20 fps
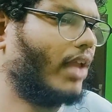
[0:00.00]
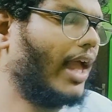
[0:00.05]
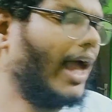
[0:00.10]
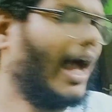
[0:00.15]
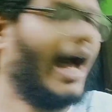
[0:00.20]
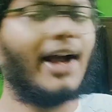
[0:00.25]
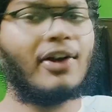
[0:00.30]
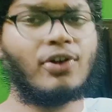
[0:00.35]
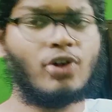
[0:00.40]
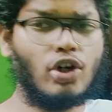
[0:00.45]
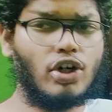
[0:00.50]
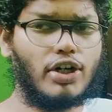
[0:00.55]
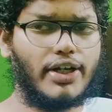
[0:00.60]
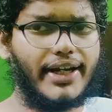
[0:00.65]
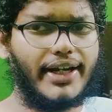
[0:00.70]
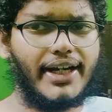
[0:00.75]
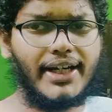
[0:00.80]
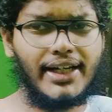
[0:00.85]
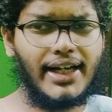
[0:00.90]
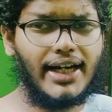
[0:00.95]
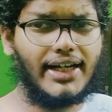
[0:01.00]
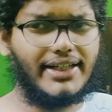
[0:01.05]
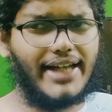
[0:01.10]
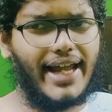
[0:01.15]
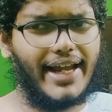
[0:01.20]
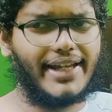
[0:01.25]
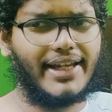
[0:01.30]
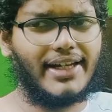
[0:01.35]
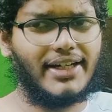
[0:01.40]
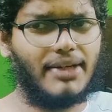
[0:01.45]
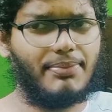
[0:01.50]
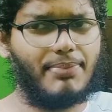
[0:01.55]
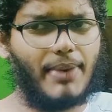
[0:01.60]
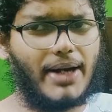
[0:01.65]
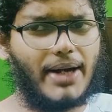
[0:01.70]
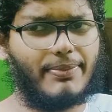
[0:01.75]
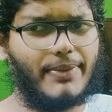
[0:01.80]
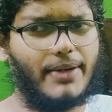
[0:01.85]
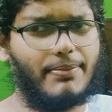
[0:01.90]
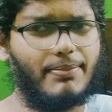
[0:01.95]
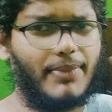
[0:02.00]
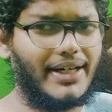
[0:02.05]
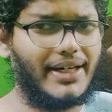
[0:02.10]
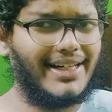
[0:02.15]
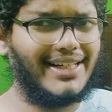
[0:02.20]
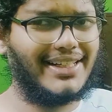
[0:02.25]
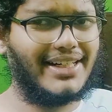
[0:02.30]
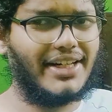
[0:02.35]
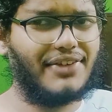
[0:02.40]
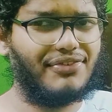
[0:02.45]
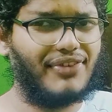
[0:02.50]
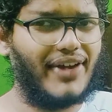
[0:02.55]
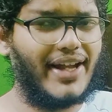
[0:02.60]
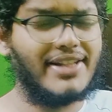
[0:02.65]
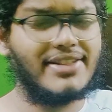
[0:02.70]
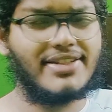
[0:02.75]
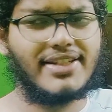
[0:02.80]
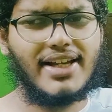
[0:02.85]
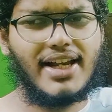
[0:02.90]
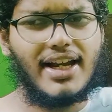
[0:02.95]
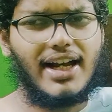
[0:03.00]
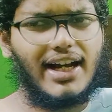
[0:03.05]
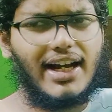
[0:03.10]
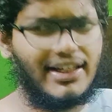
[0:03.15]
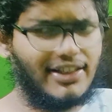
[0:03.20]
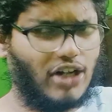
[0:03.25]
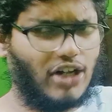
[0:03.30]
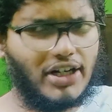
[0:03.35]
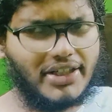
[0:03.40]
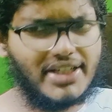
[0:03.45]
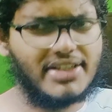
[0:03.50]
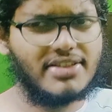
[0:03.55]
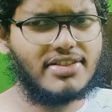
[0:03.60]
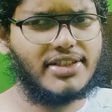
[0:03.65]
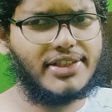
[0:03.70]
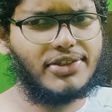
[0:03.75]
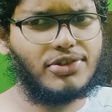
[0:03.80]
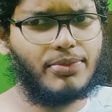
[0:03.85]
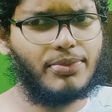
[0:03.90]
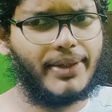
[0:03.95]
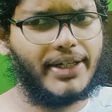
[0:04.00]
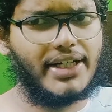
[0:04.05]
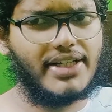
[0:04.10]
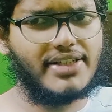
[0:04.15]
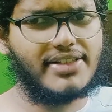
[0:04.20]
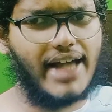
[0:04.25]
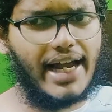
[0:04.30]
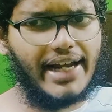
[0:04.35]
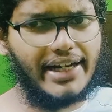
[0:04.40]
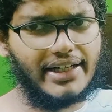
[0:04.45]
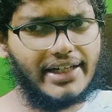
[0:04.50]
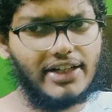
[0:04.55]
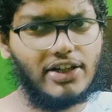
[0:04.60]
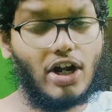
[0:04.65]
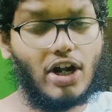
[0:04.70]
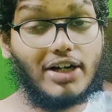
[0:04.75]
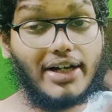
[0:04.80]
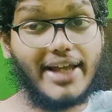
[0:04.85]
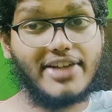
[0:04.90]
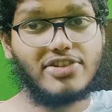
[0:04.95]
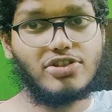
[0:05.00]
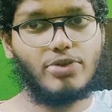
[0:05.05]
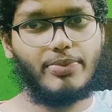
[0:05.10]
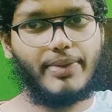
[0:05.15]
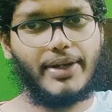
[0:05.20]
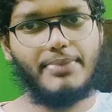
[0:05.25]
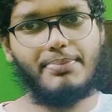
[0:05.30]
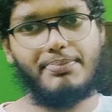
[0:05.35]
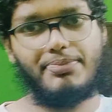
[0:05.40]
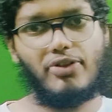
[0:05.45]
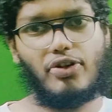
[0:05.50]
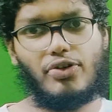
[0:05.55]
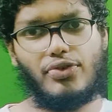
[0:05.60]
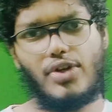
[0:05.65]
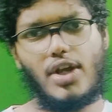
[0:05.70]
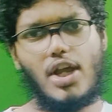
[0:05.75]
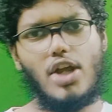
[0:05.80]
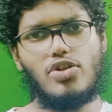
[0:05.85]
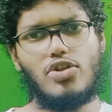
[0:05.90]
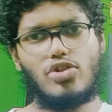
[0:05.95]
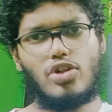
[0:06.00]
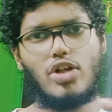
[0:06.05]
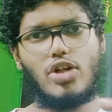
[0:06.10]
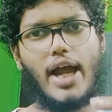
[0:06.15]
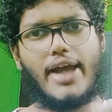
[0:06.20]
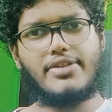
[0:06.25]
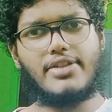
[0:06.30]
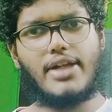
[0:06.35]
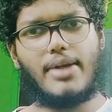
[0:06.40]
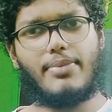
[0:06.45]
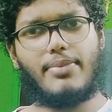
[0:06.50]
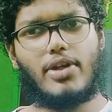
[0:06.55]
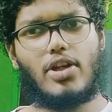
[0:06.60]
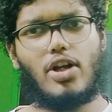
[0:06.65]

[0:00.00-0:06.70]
are good in the attacking department, but in defense a lot is to be desired, a lot has to be improved. So guys, tell me